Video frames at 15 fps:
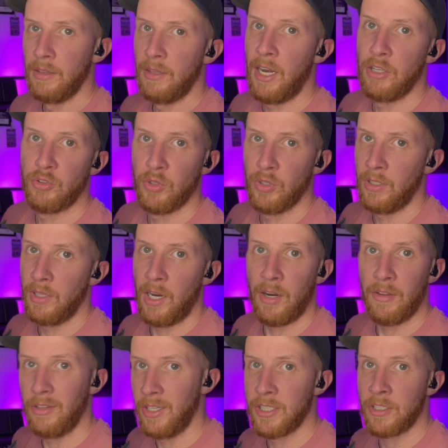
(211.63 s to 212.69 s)
then it's really
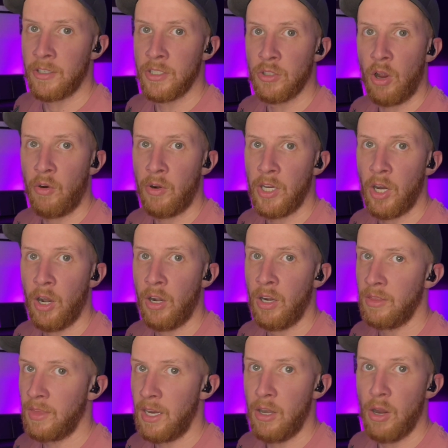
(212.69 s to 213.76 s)
there. The listener has already heard
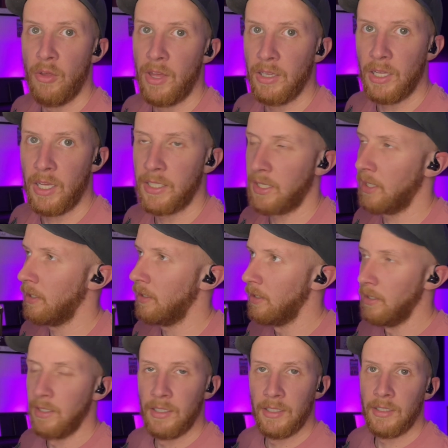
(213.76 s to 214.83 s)
it. They know they like it.
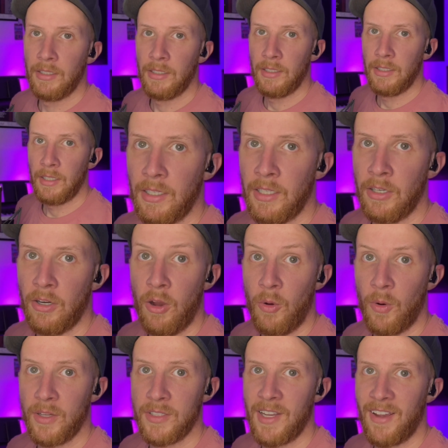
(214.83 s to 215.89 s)
And it all
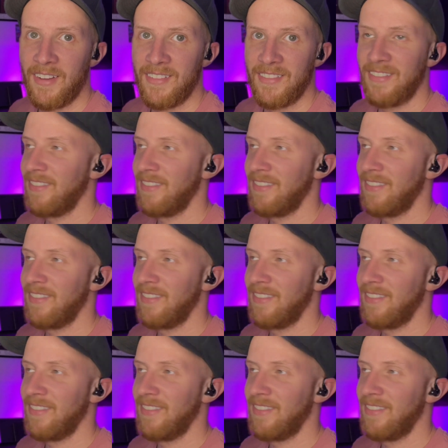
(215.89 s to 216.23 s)
works out.